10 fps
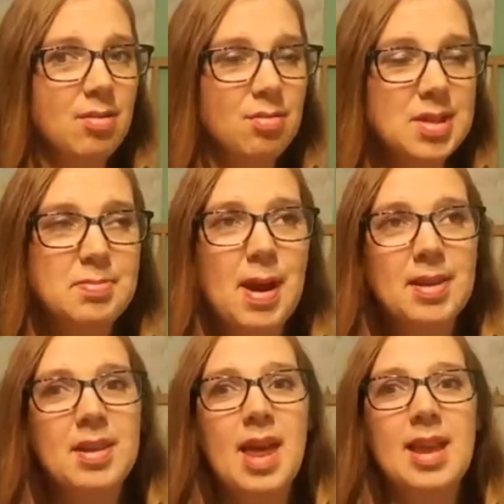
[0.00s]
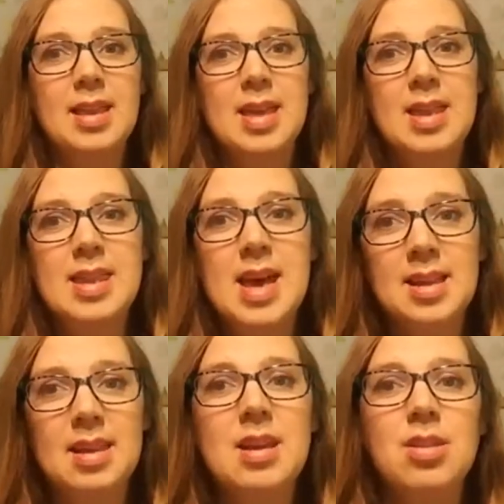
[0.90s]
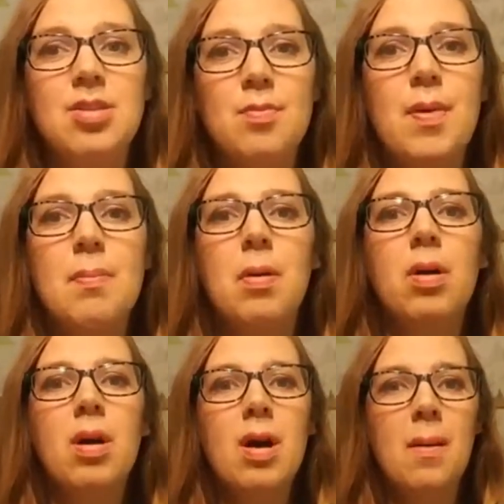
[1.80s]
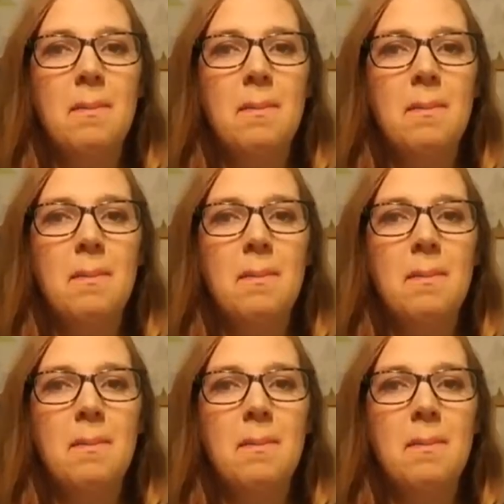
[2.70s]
respected and connecting to people